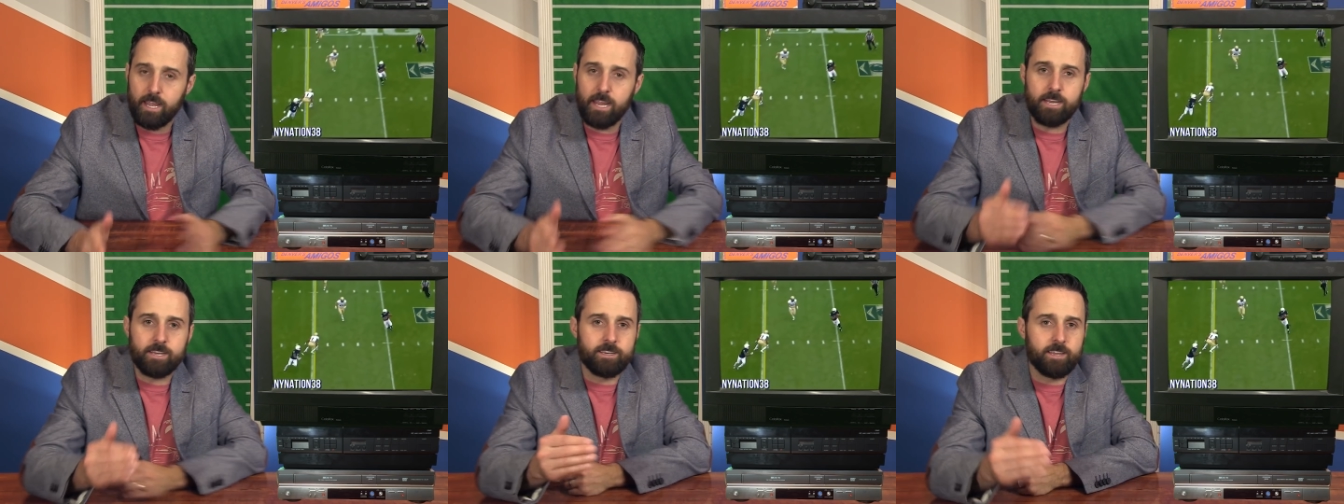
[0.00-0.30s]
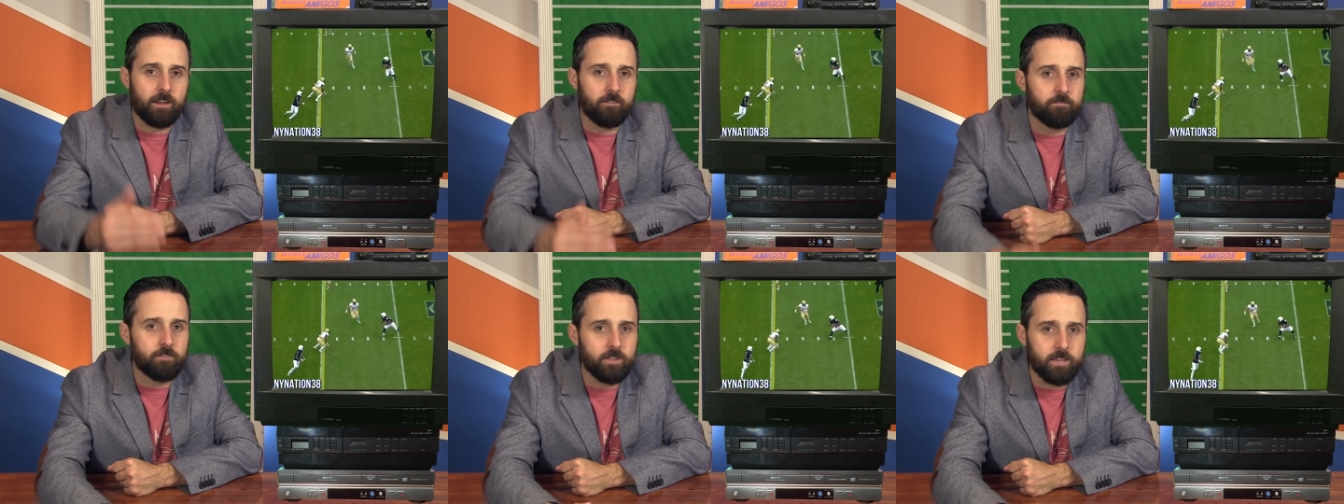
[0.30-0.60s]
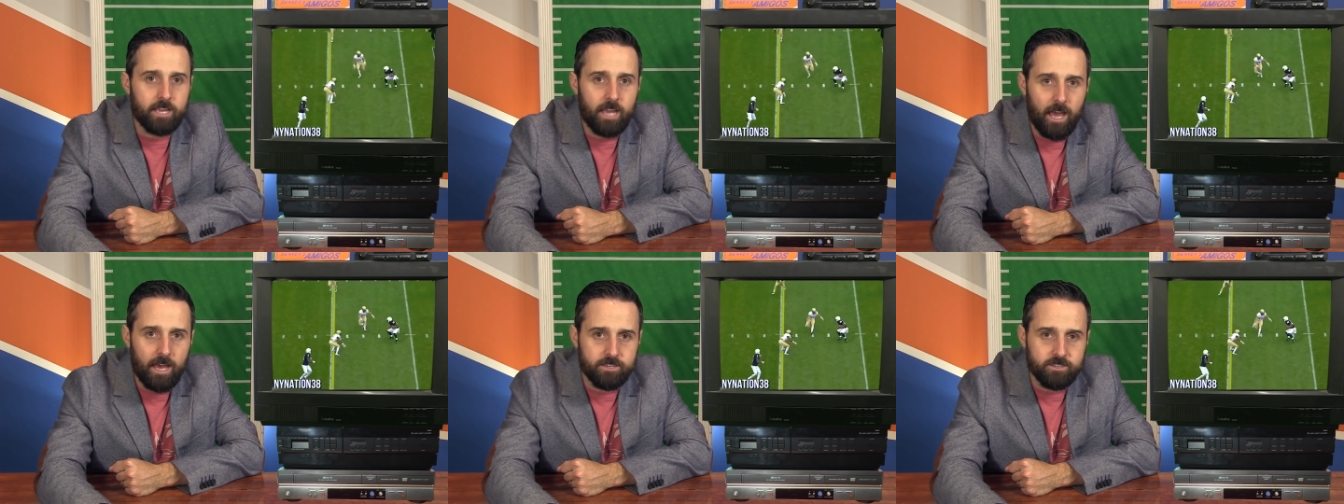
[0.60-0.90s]
He
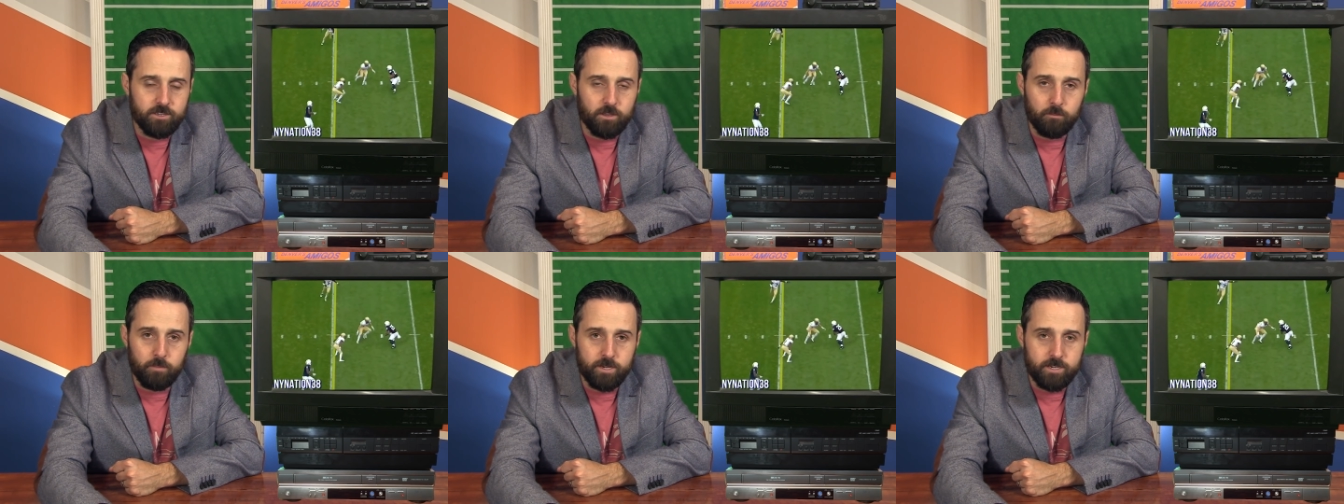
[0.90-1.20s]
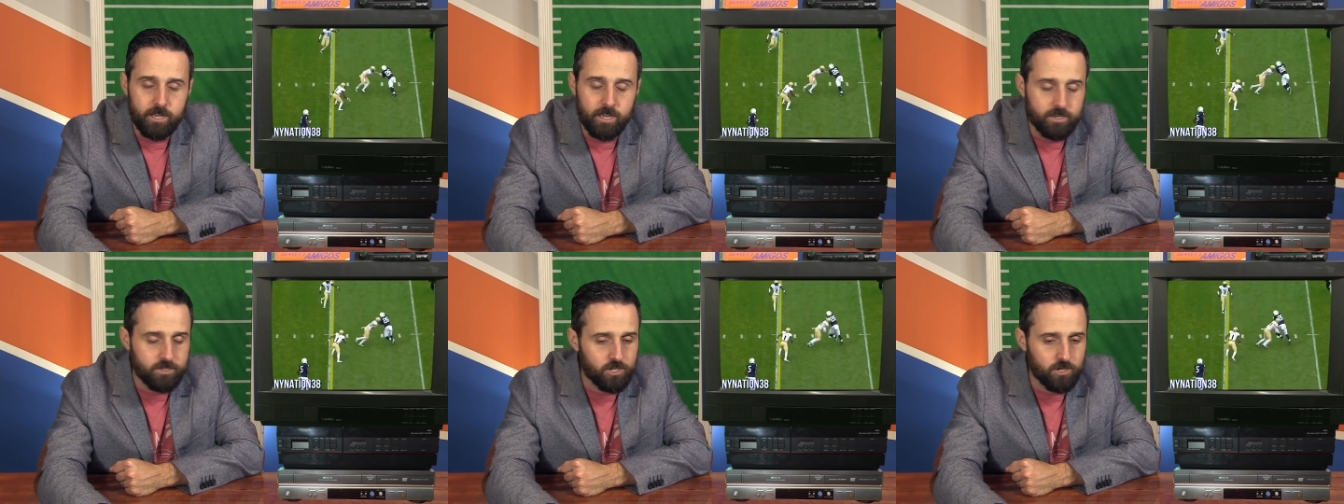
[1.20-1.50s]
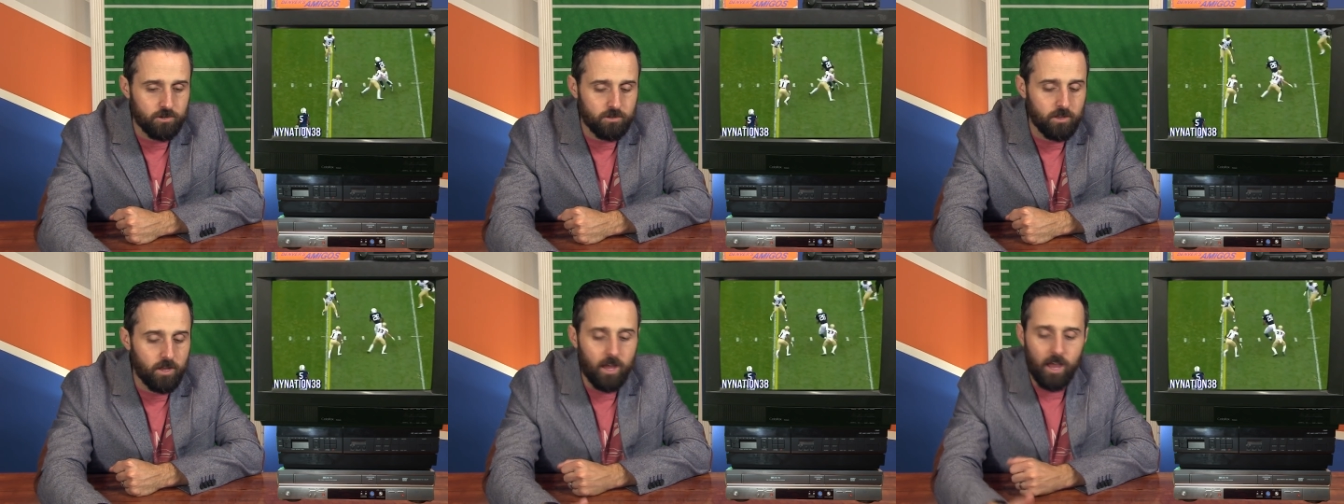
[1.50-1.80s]
definitely has the
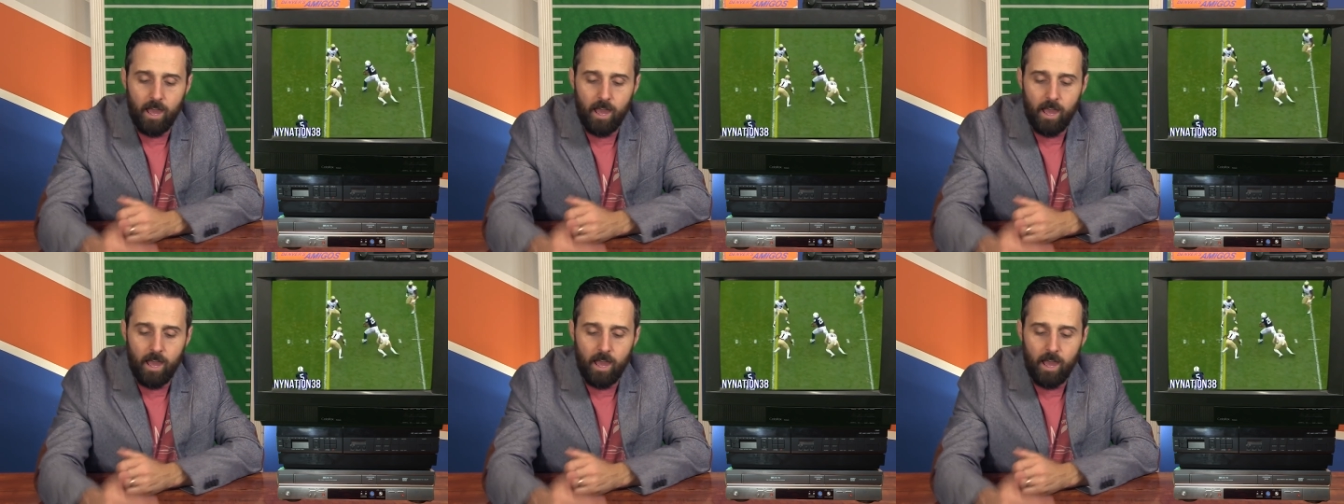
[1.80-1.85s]
potential.